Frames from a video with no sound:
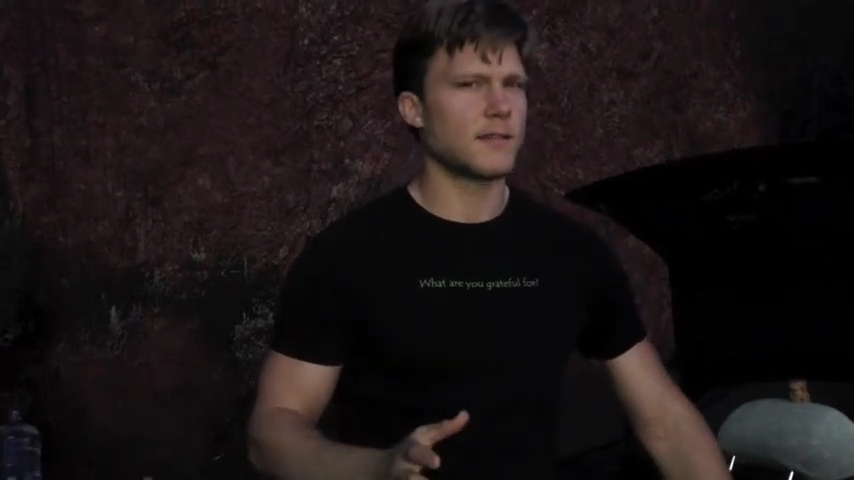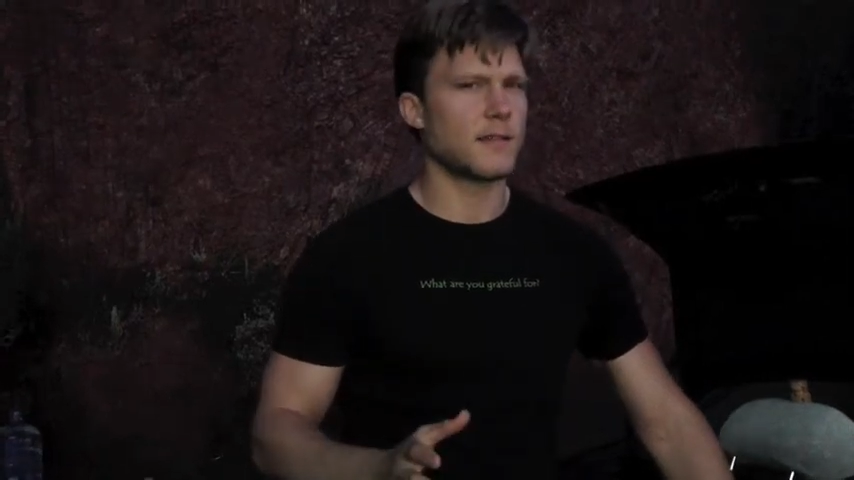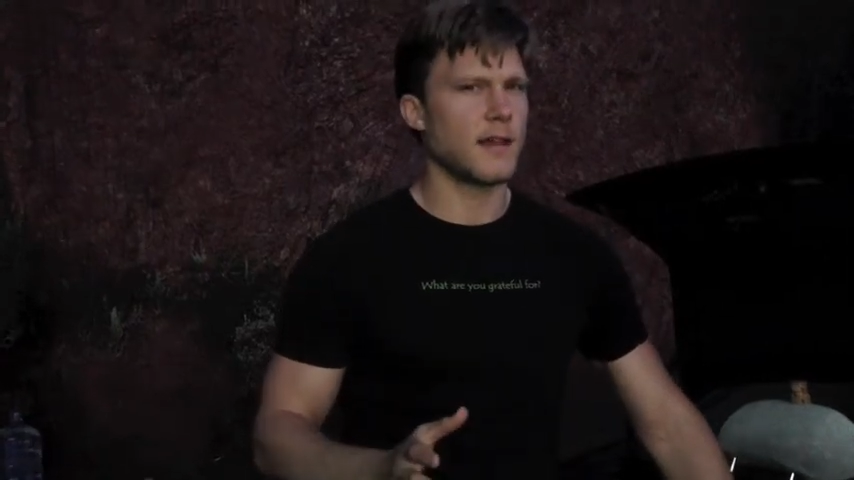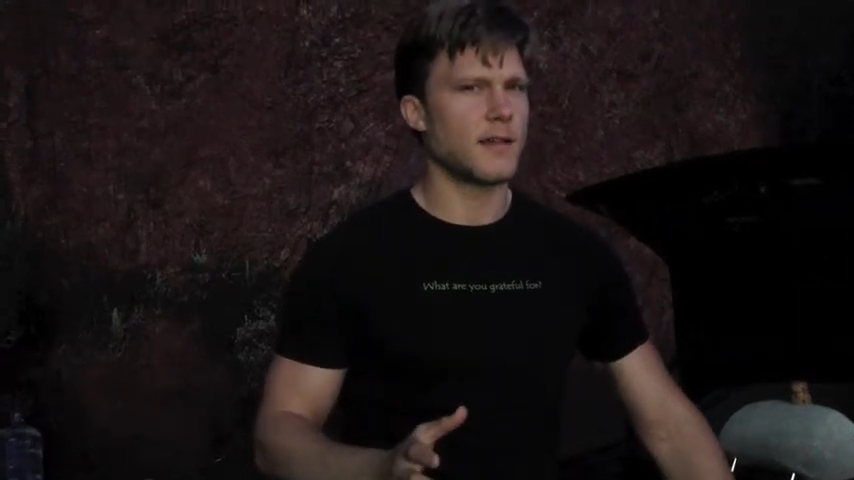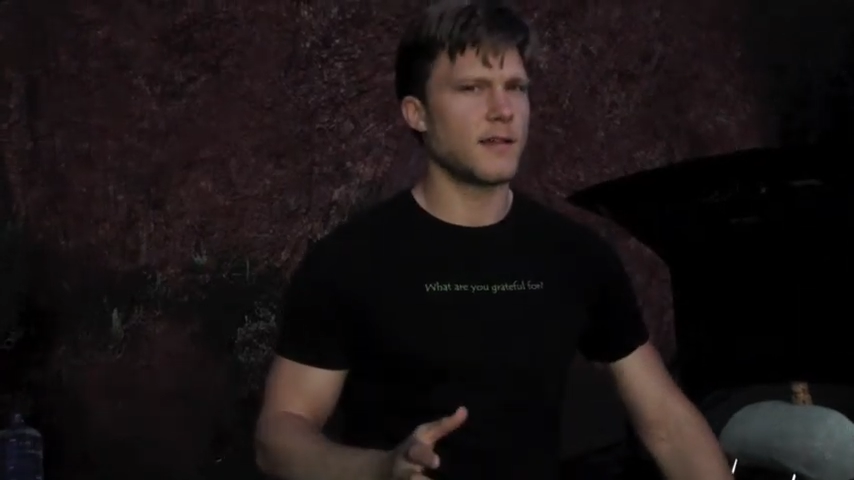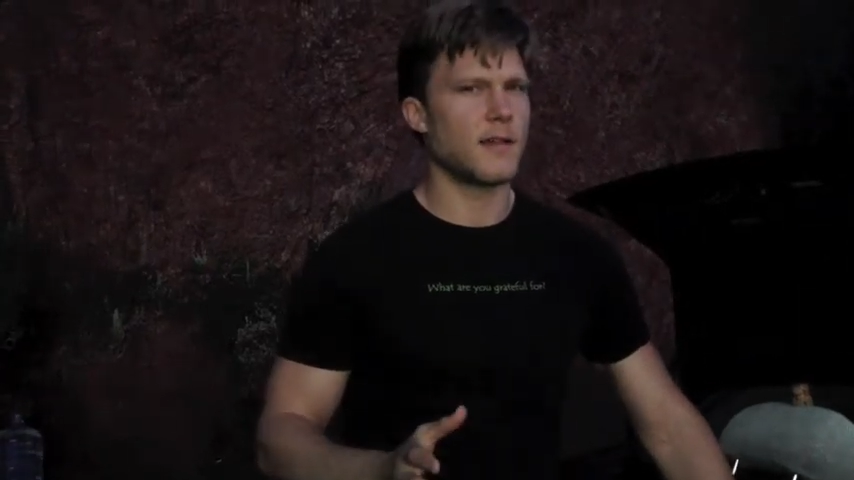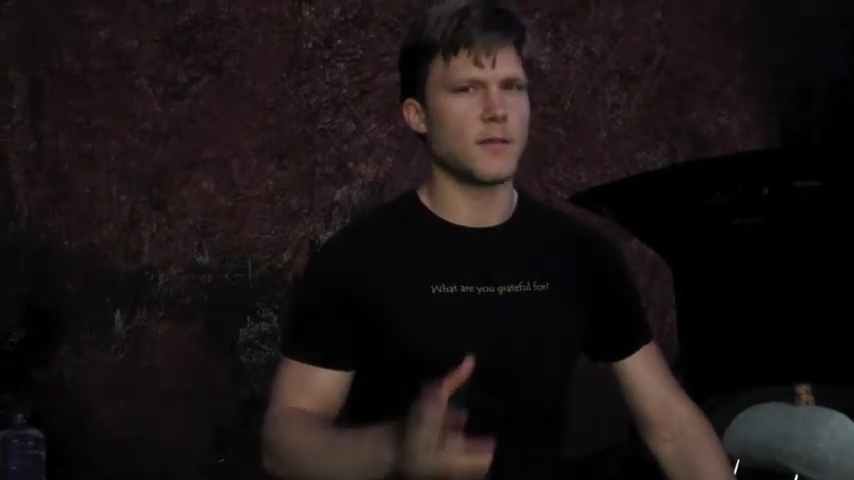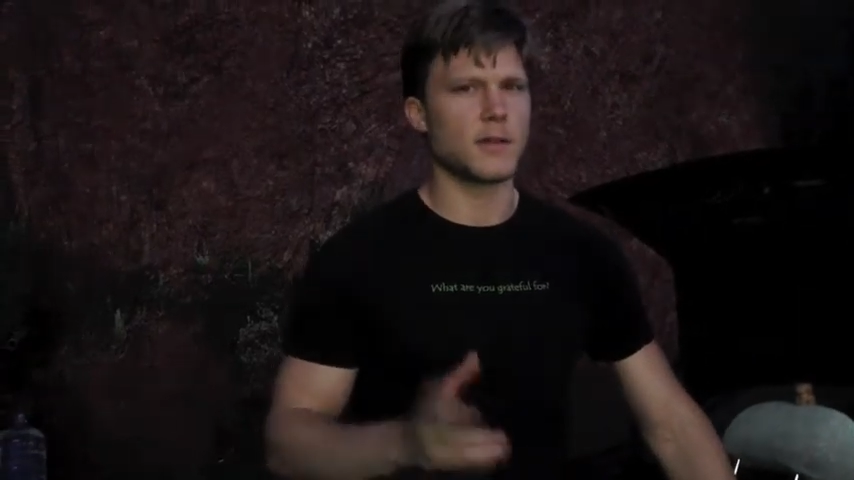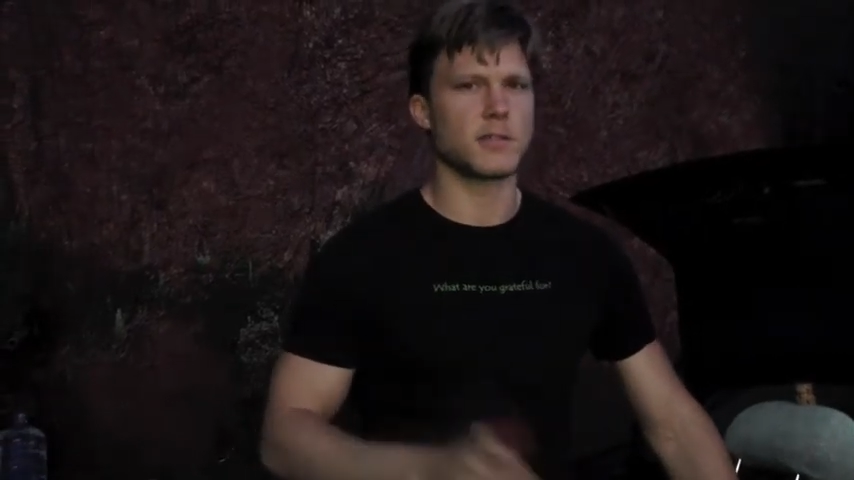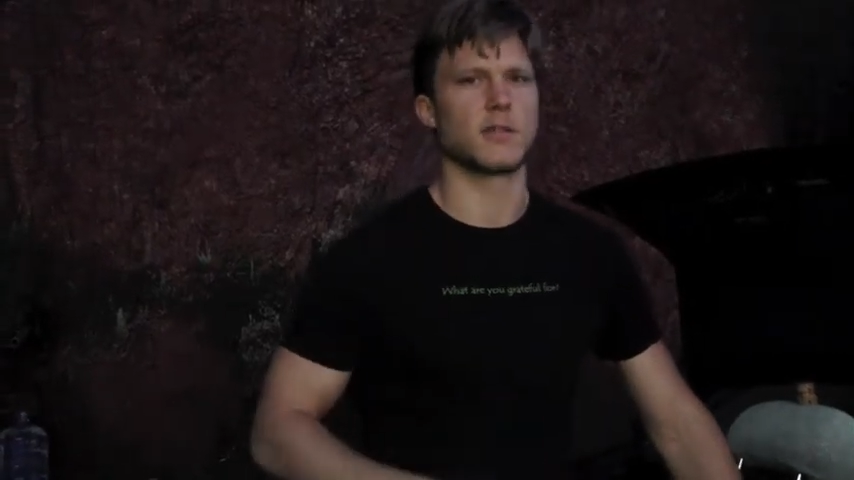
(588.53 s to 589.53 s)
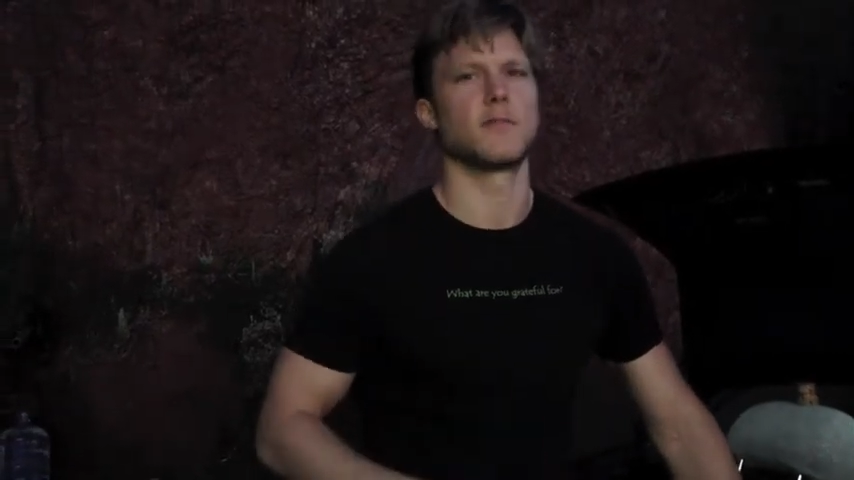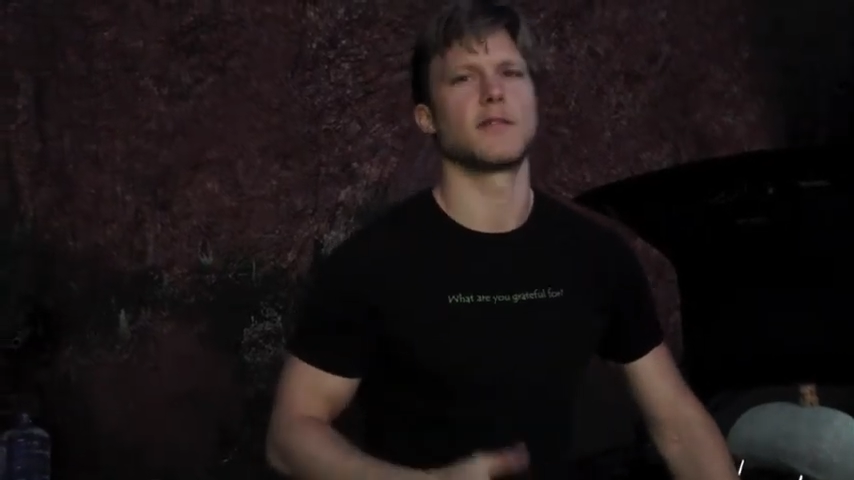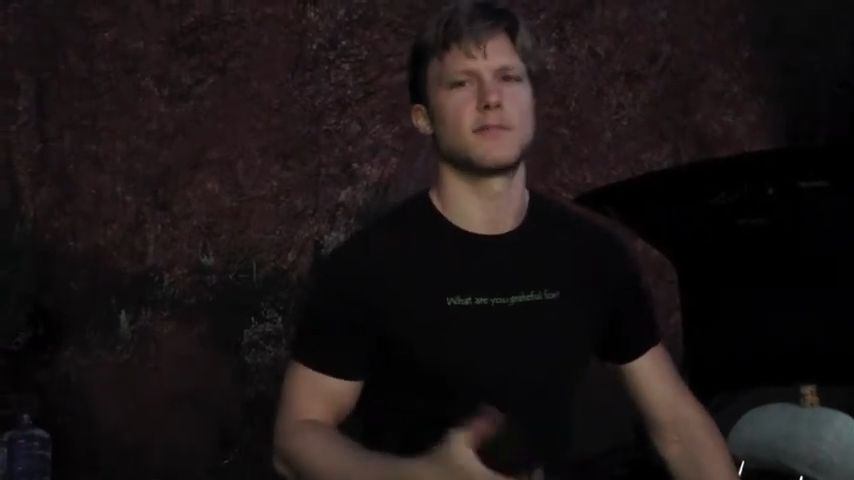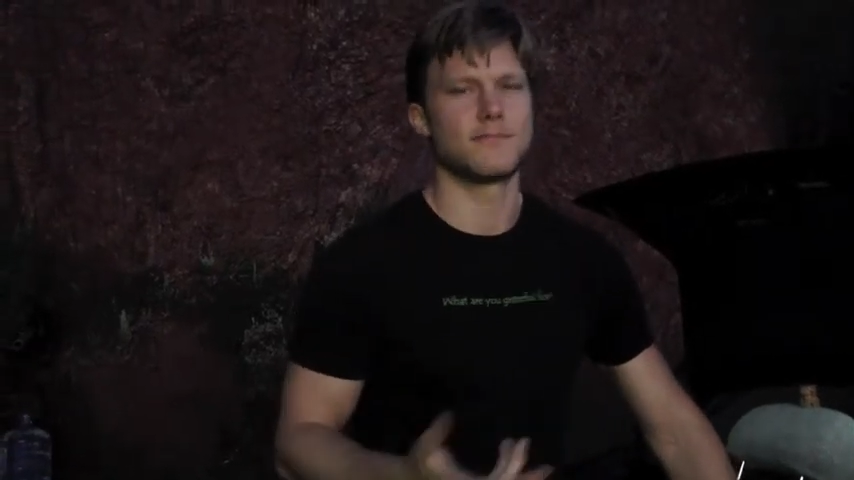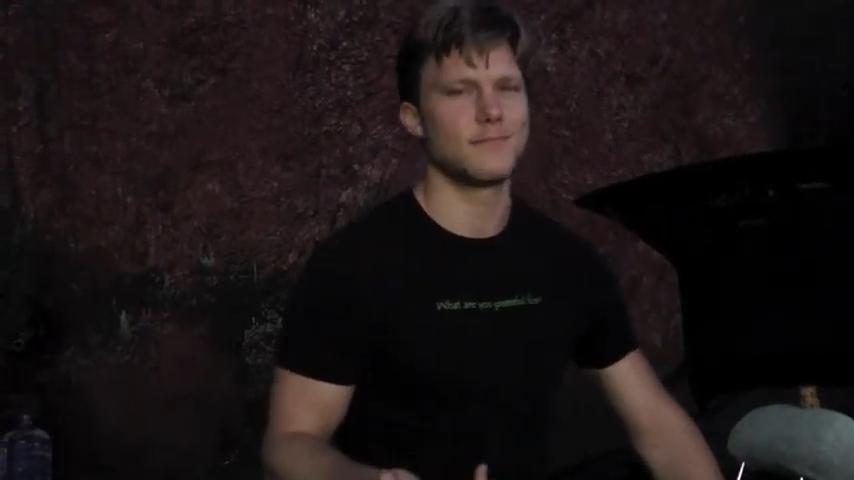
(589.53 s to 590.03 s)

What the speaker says: lead in it, I'm not sure, but